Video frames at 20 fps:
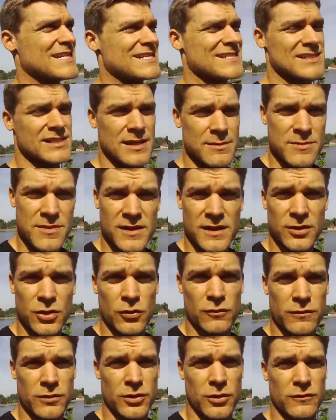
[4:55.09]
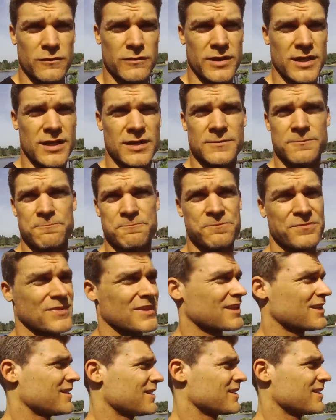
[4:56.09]
same thing over and over again.
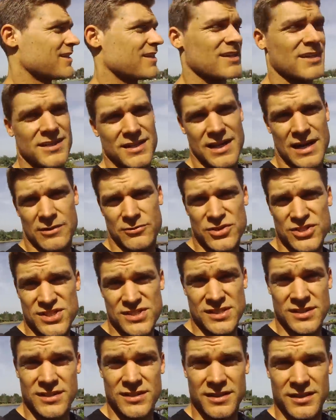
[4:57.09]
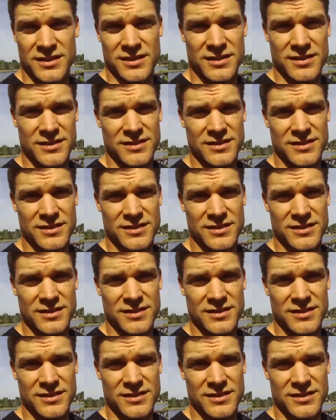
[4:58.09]
Get out in the sun.